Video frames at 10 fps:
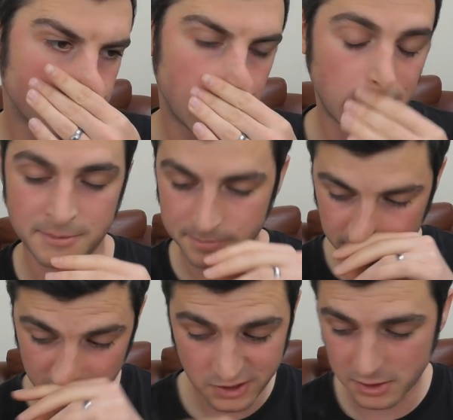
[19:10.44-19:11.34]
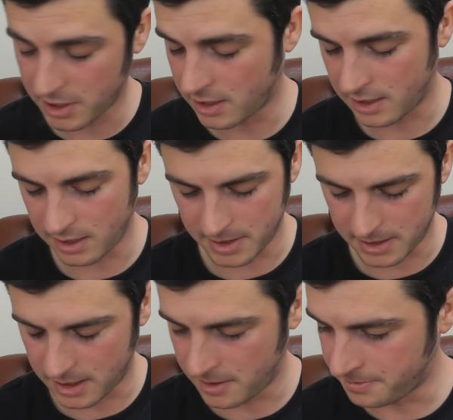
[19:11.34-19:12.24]
Yeah, it does smell like lemon
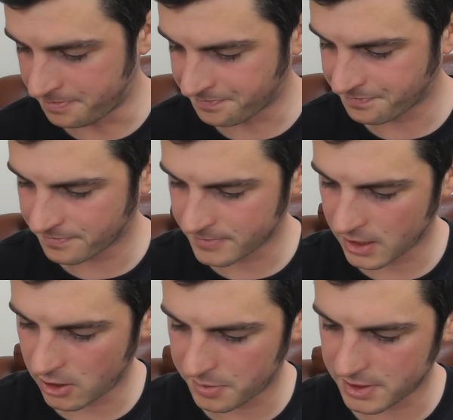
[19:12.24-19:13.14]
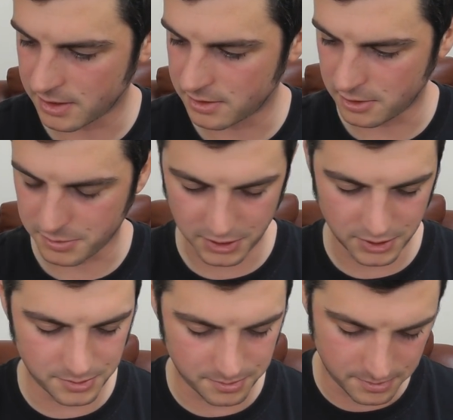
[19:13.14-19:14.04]
and lime. I hope it's not too
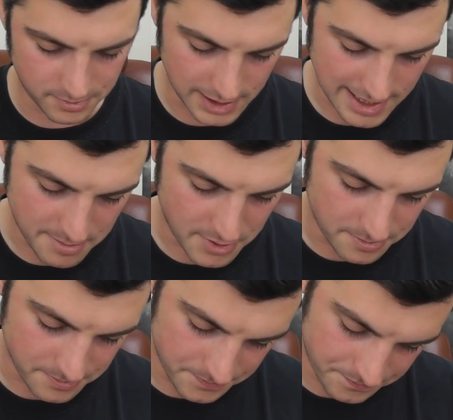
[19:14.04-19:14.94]
much lemon.